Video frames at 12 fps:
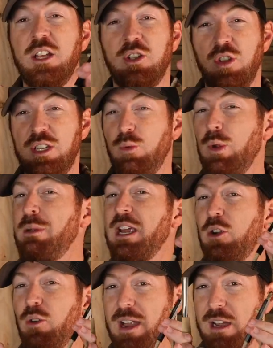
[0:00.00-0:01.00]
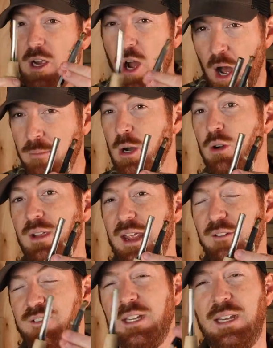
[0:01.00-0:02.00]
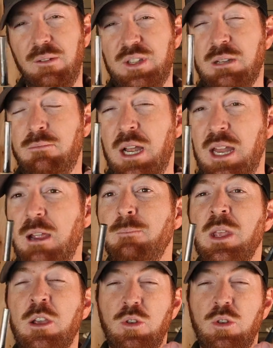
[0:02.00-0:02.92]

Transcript: So this would be a great combo gift to give somebody